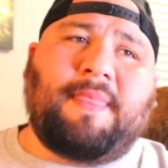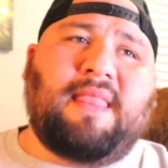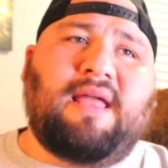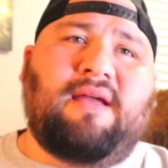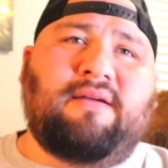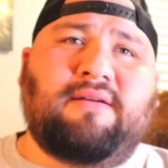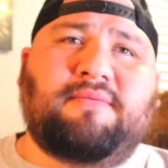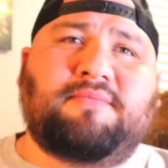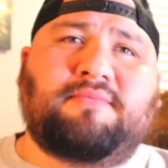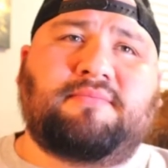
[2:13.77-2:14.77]

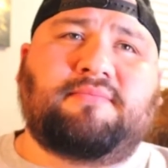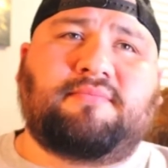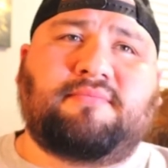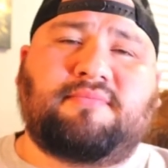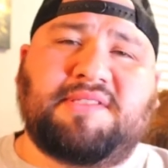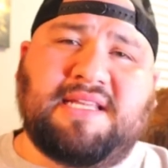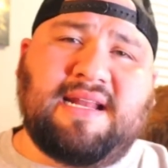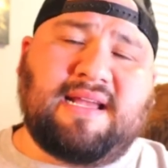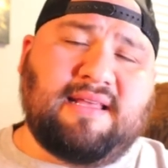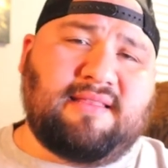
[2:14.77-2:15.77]
Then
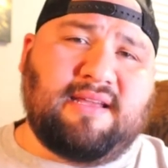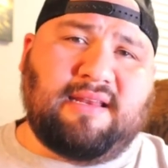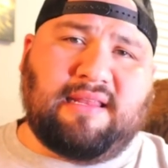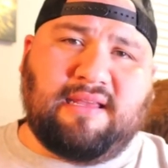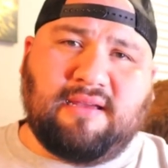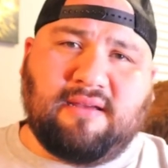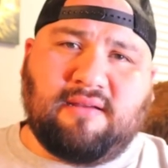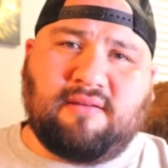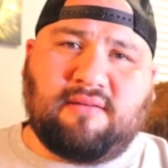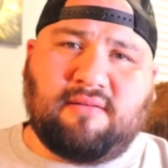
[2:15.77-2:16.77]
I got the
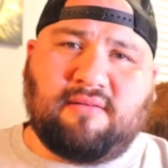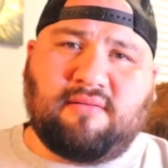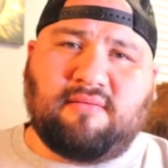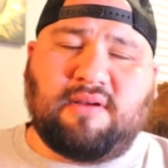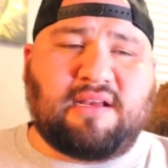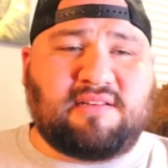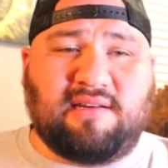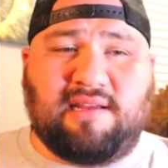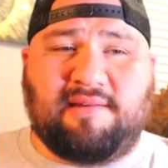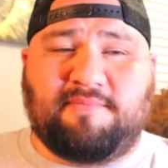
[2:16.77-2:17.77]
idea.
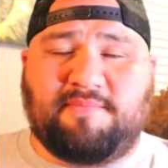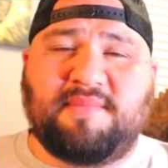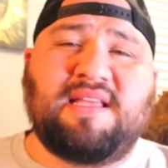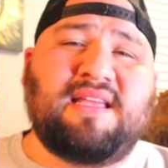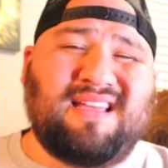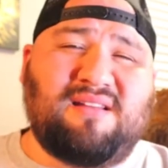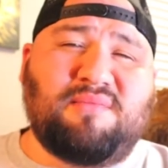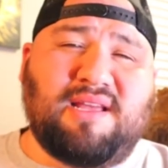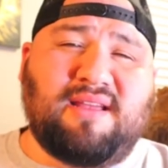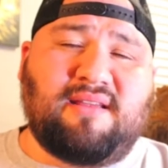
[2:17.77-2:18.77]
Actually, I'm
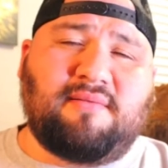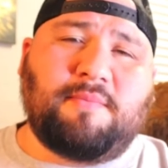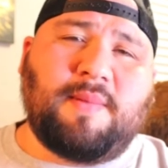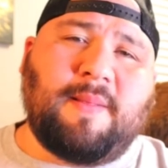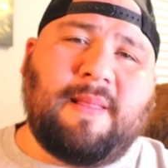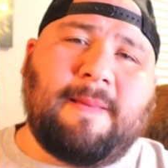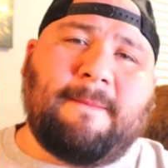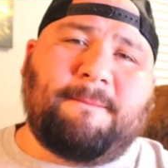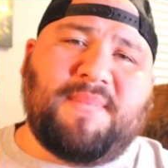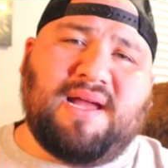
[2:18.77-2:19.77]
lying.
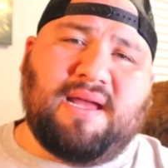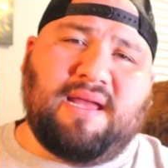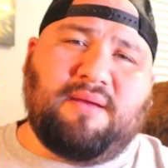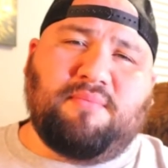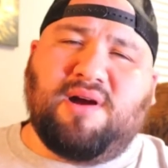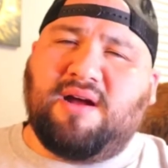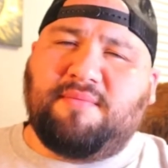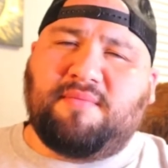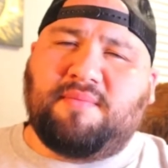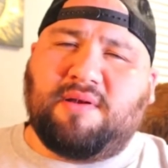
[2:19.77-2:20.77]
My
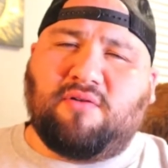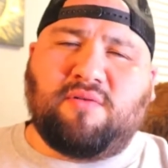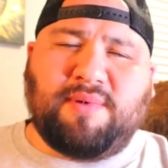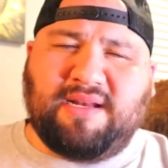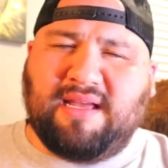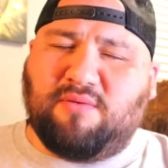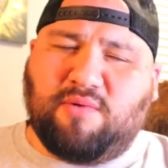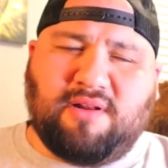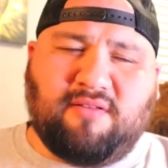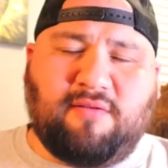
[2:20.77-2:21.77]
mom or my dad,
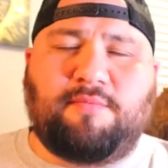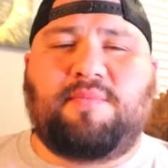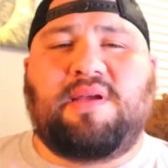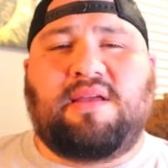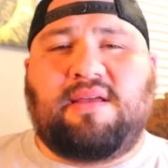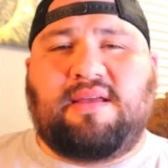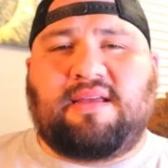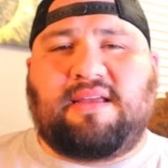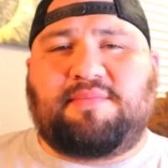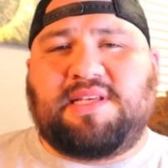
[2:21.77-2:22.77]
one of them,
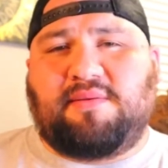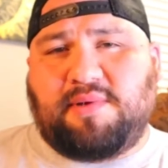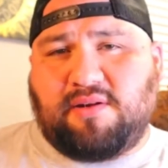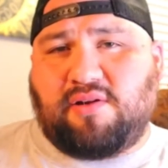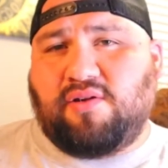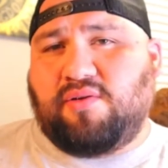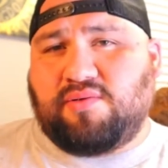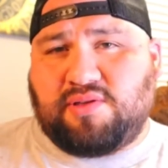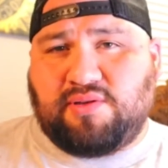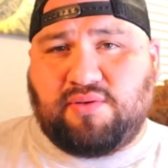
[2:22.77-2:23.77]
kept telling me to go
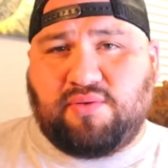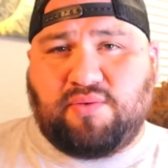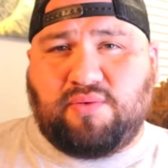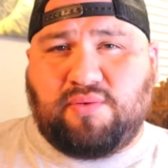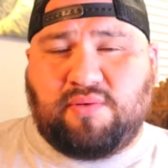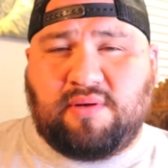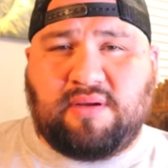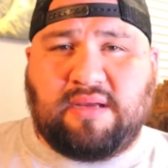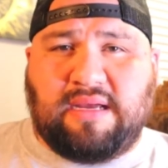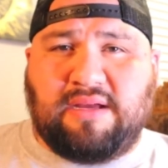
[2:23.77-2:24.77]
to
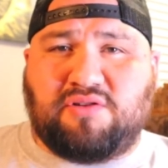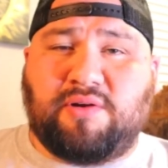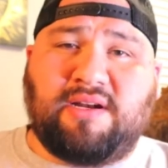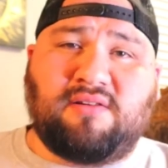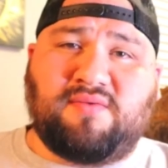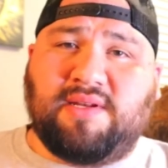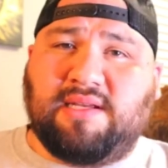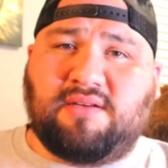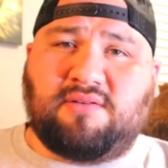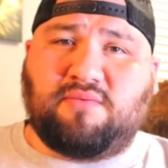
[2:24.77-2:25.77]
Traders
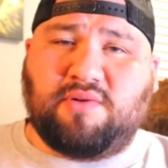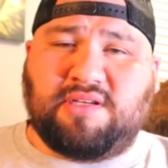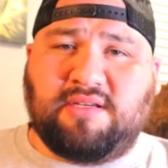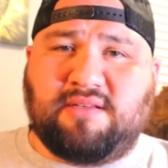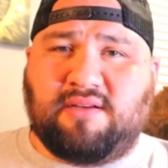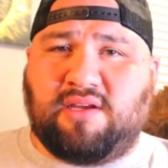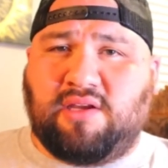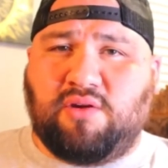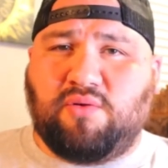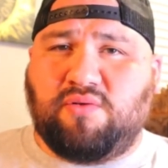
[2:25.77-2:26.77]
Village, which is a
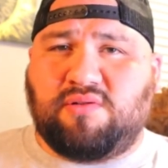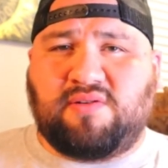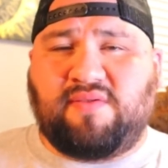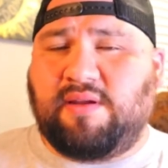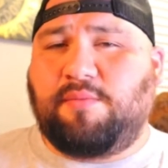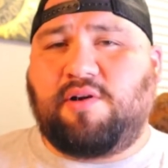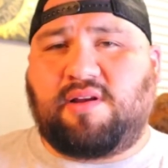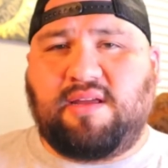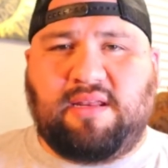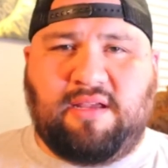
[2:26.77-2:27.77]
huge flea
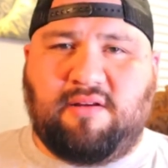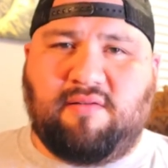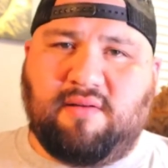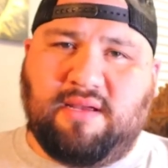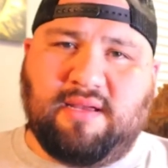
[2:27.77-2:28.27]
market here